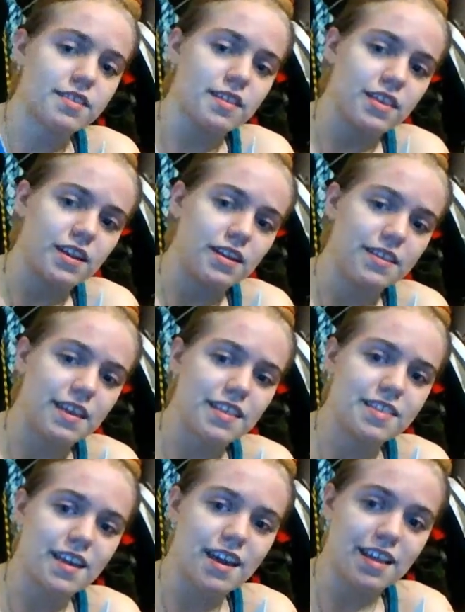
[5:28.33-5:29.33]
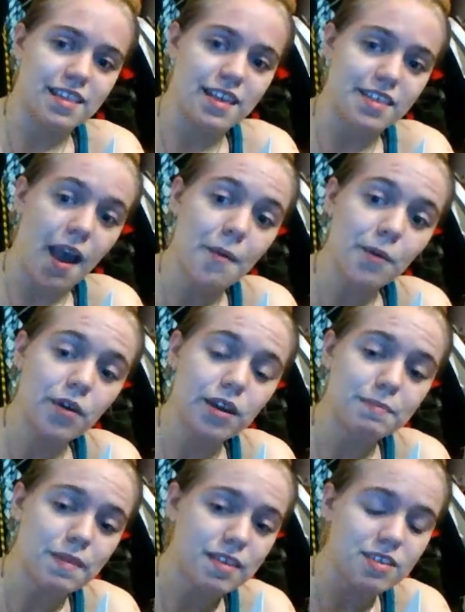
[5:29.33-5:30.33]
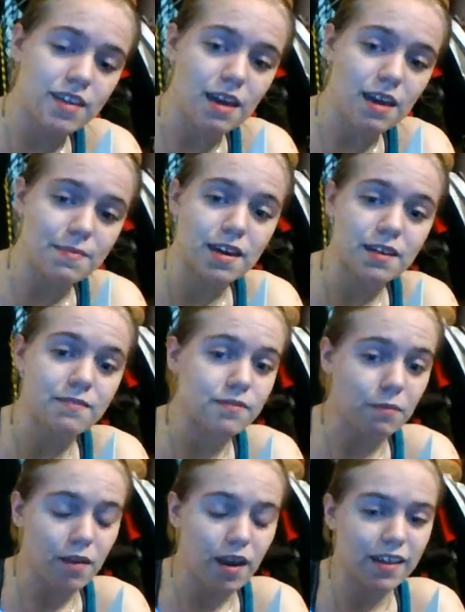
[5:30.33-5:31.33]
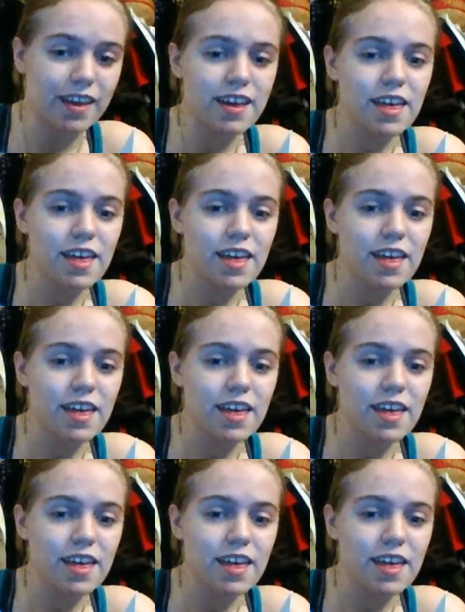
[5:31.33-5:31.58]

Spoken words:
And then on the inside it says, I'm going to miss you, Canby, from Riley.